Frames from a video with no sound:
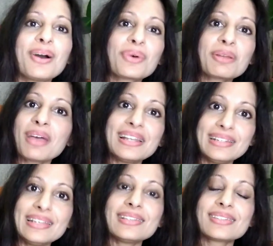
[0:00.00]
one of my
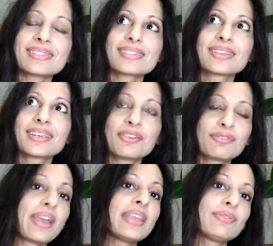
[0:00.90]
least
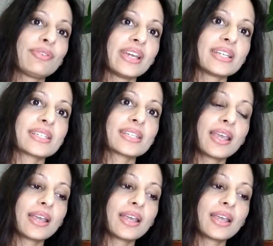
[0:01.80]
favourite